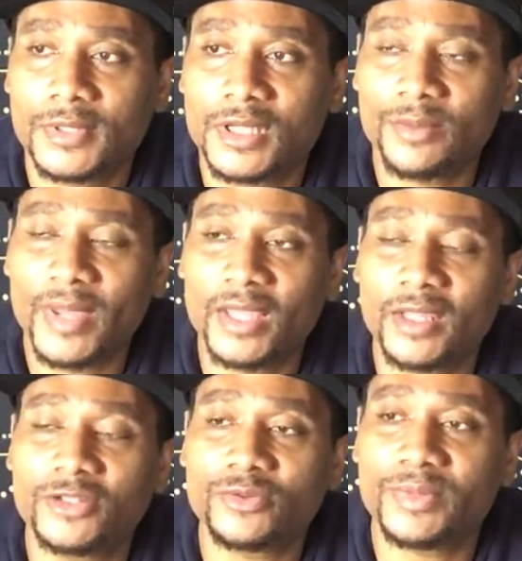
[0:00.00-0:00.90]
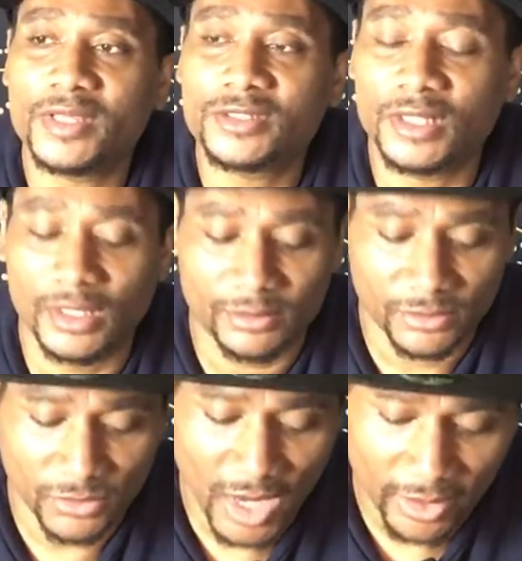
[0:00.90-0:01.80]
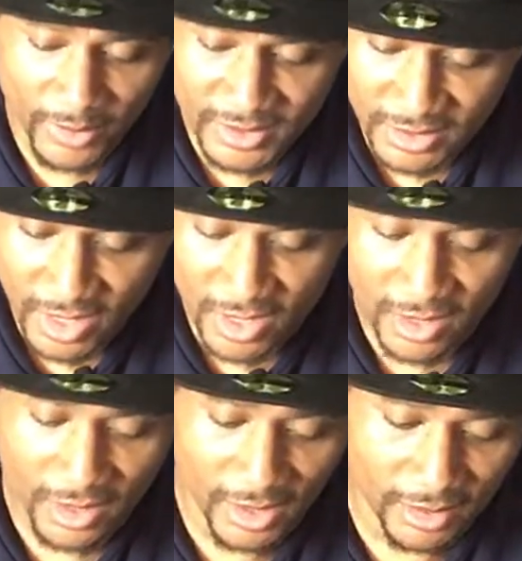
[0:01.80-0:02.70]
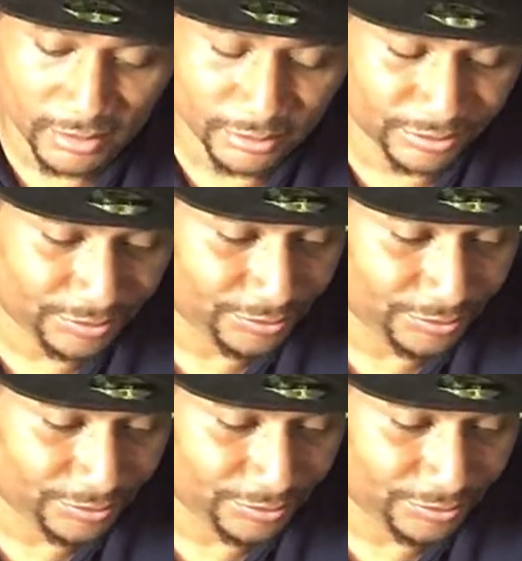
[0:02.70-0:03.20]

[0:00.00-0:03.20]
there may need to be some how do I say it? Um,